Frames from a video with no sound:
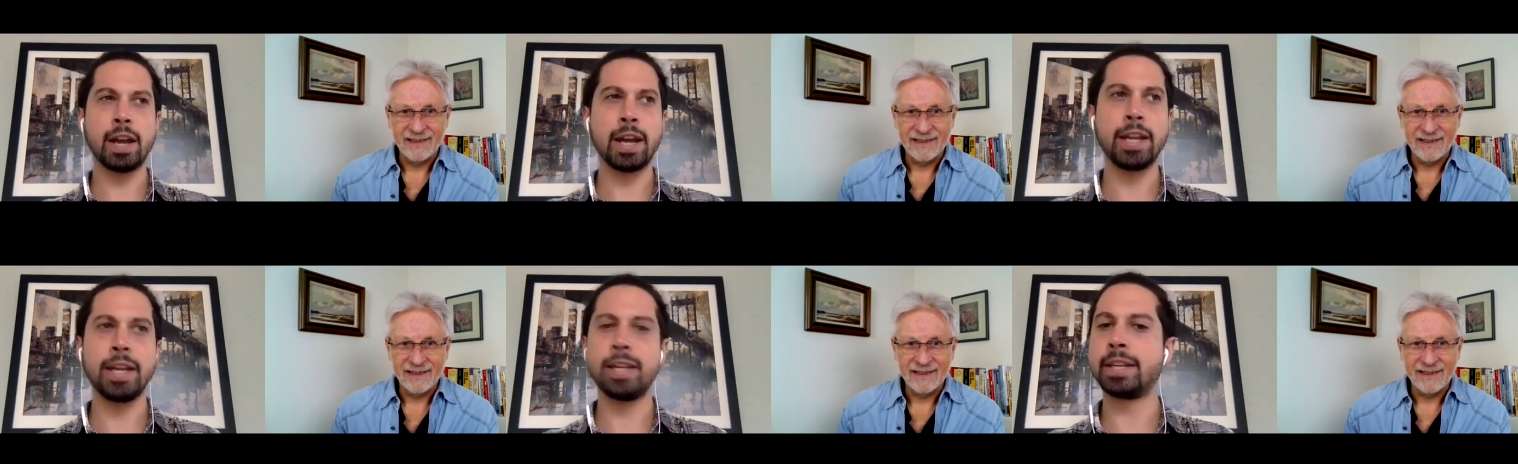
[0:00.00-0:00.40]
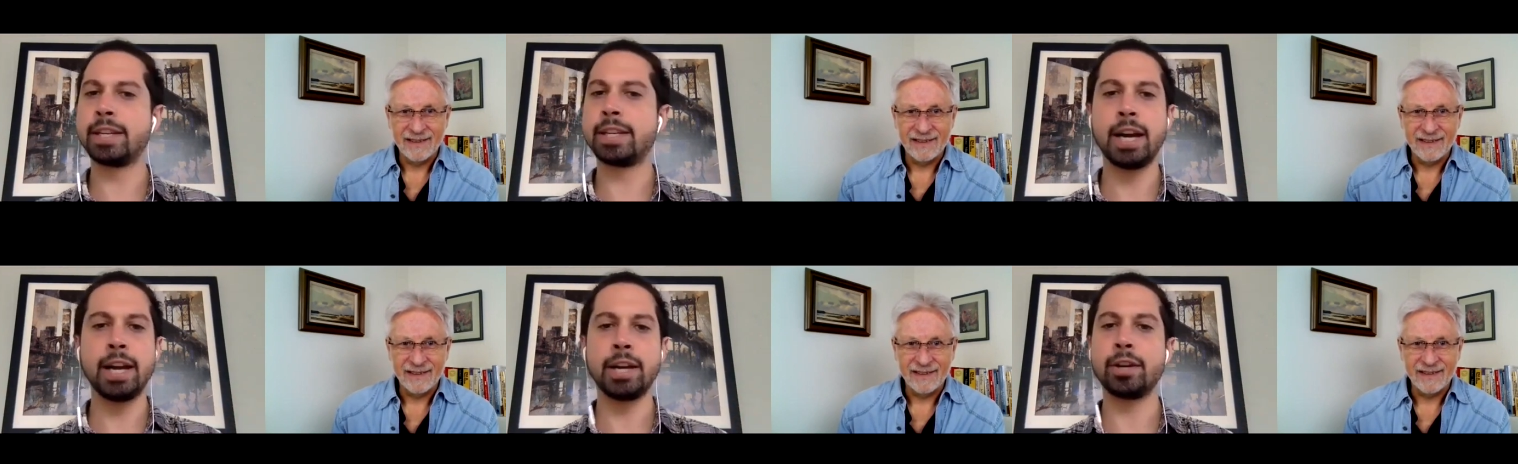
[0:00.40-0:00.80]
Speaker 1: any
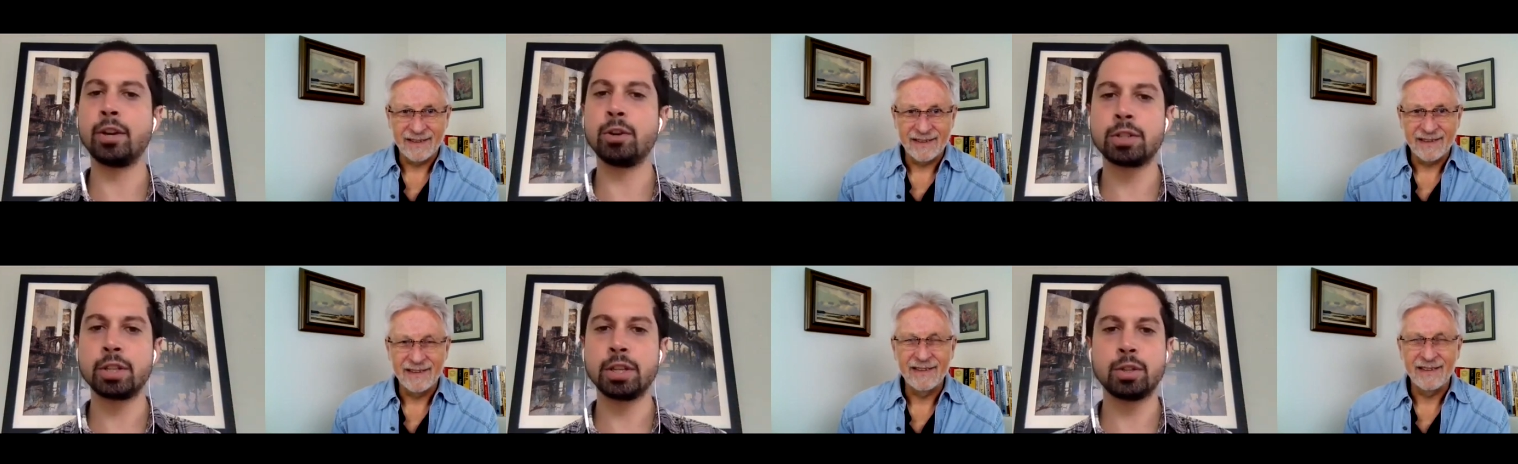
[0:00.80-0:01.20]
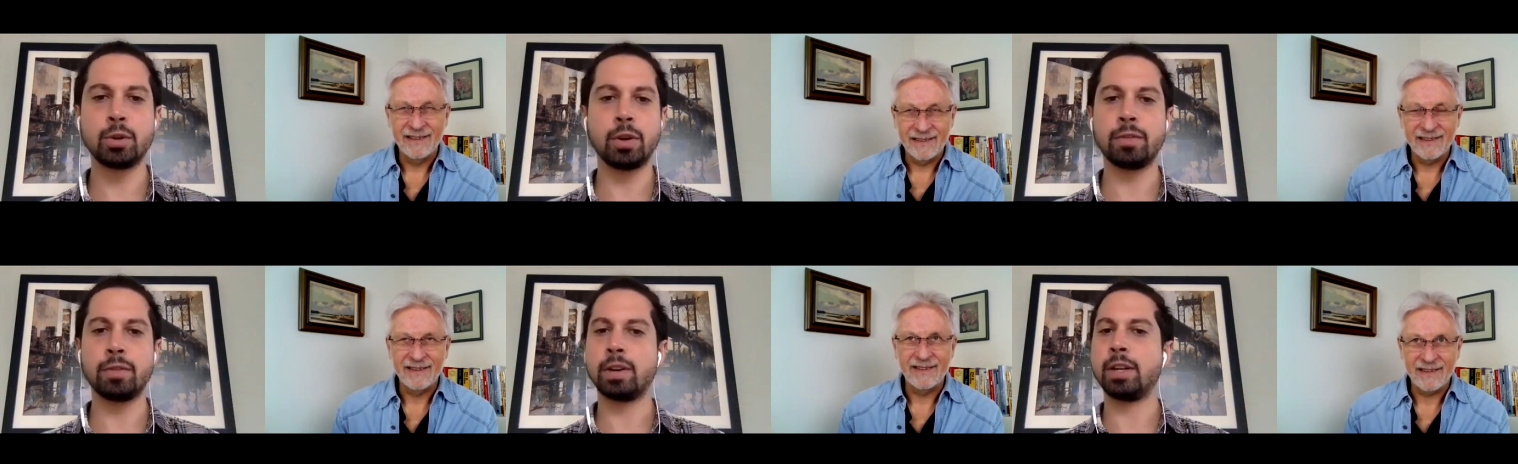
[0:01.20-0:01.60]
diagnosis. So
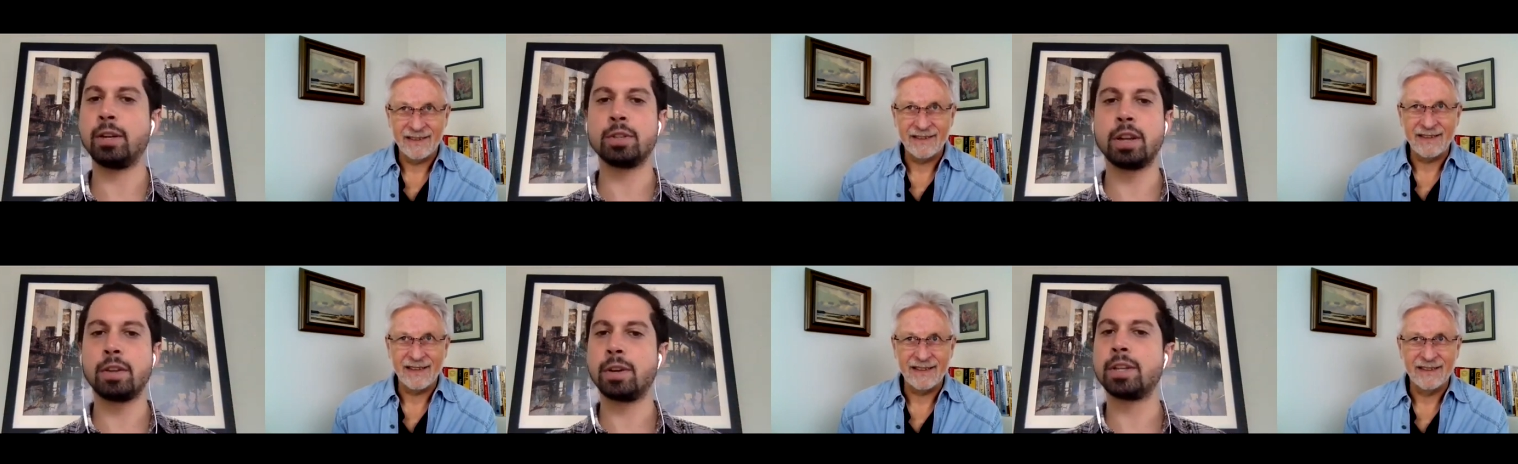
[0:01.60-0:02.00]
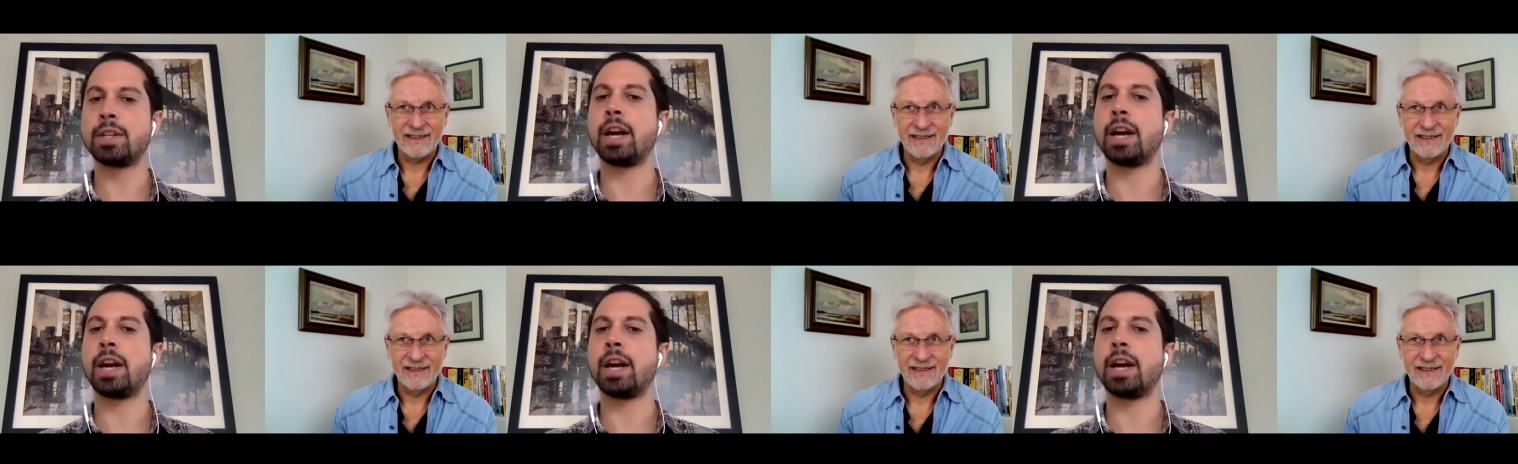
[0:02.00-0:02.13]
he, was All never right.